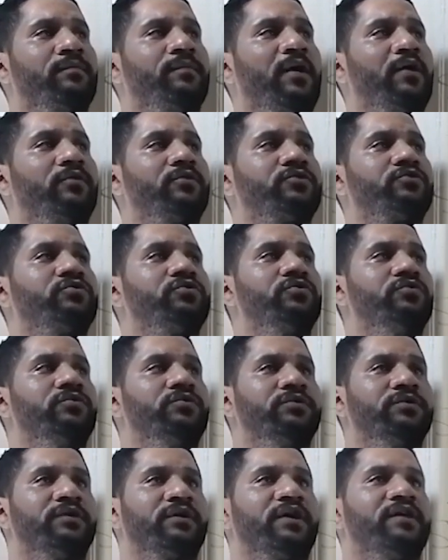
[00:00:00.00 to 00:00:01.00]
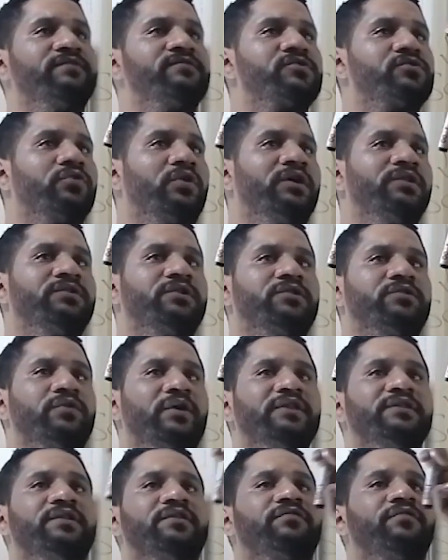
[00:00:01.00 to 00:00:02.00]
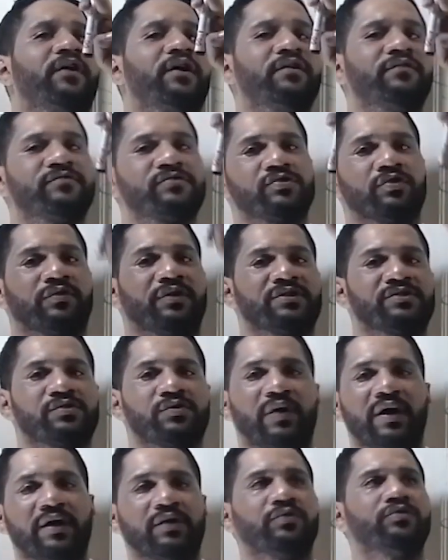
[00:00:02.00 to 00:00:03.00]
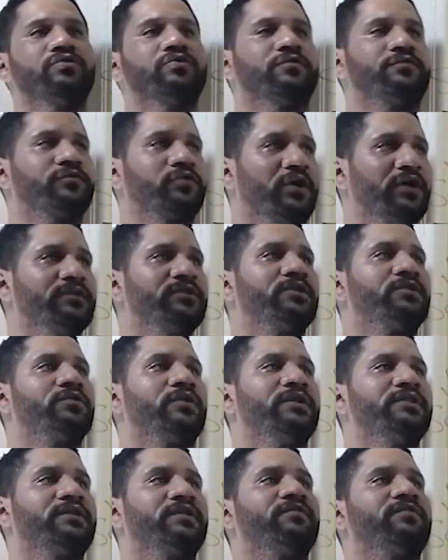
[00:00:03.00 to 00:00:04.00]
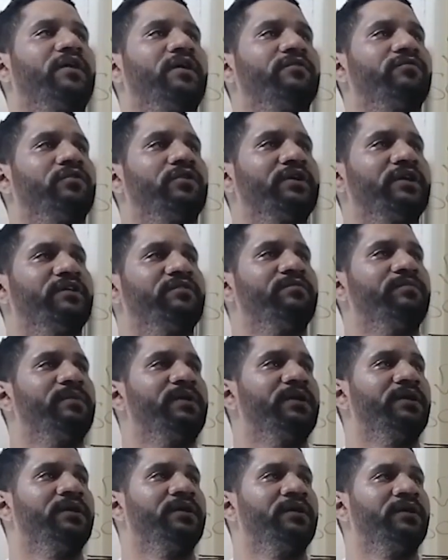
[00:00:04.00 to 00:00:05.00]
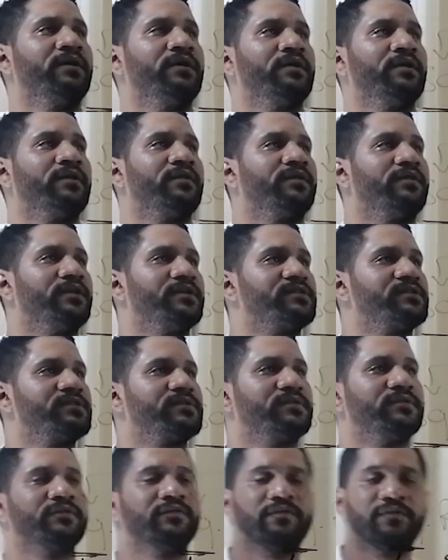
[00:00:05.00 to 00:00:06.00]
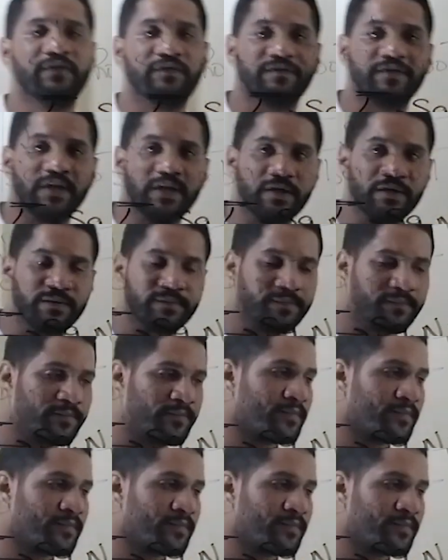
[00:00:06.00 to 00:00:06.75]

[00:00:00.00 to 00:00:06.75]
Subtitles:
power 2 gives 225, so the square root of 225 will give me this 15.